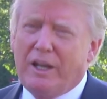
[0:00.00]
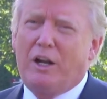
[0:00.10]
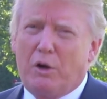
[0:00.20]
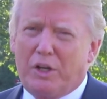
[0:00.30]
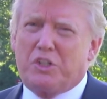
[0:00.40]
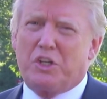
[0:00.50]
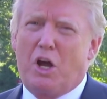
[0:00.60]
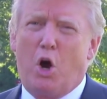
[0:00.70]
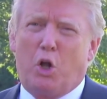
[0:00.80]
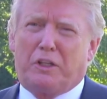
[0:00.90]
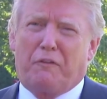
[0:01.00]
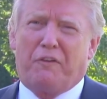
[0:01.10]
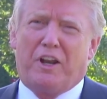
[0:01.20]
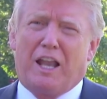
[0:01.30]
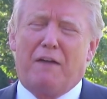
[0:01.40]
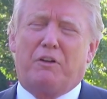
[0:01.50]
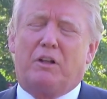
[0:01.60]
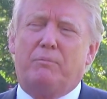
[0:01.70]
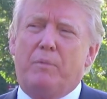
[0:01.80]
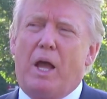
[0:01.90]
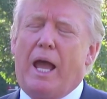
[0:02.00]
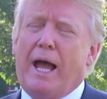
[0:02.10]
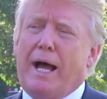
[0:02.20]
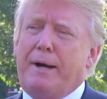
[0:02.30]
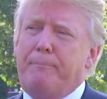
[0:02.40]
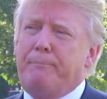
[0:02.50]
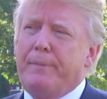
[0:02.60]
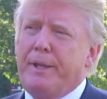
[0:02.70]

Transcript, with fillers: you know, it's a whole different level. Uh,